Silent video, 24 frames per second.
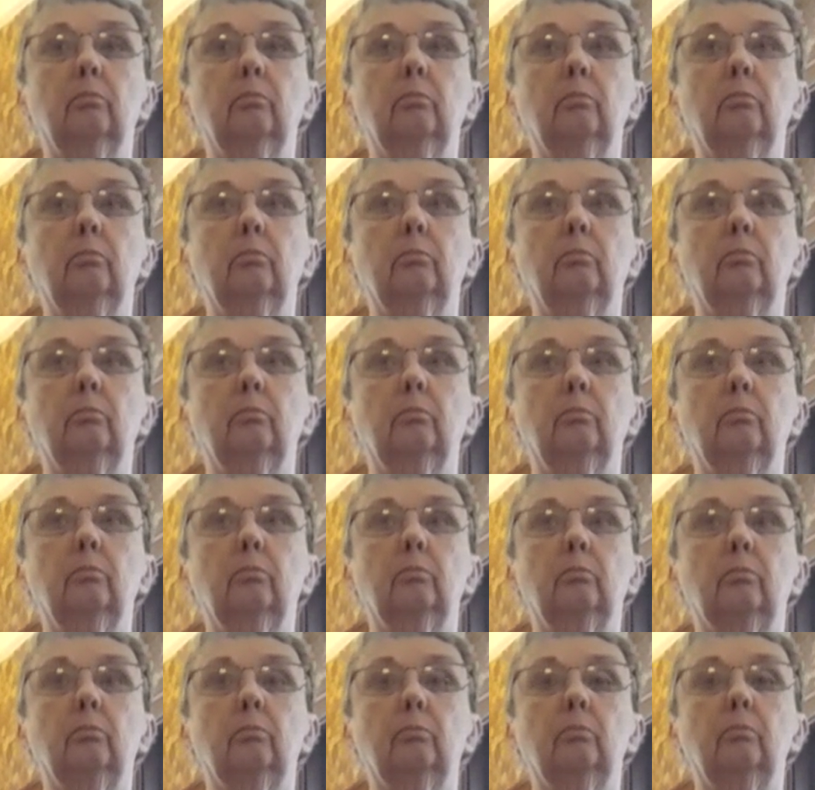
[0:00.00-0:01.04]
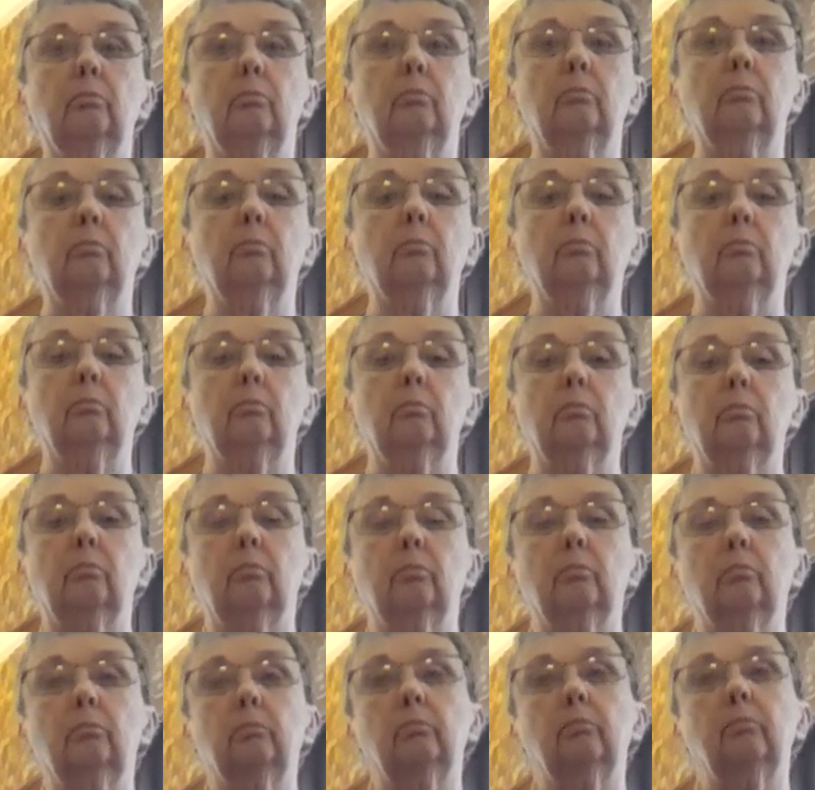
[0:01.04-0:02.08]
And exhale, release the
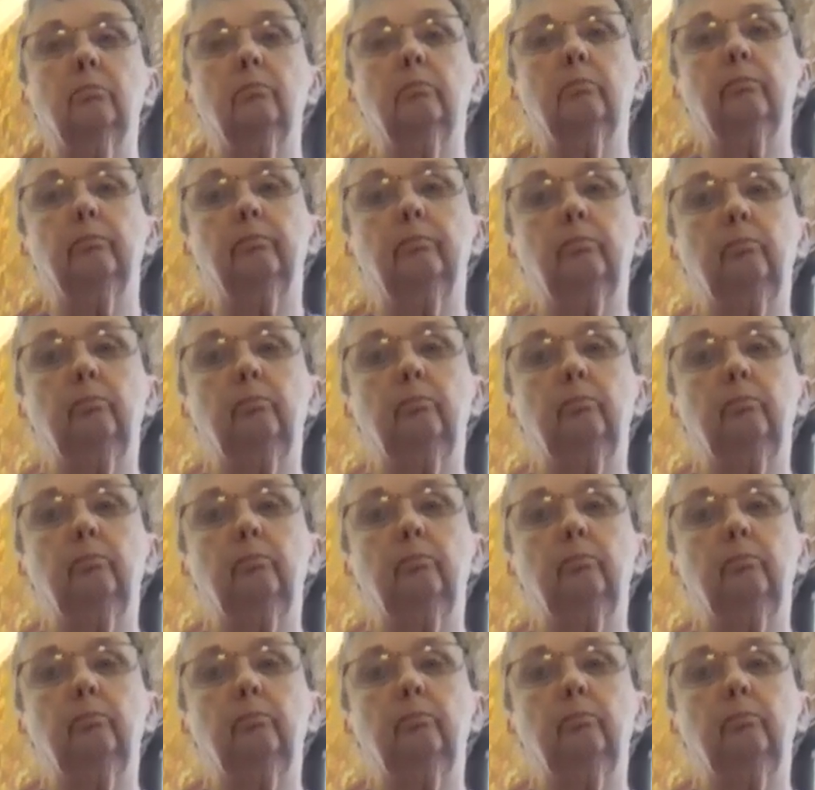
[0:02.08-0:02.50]
hands.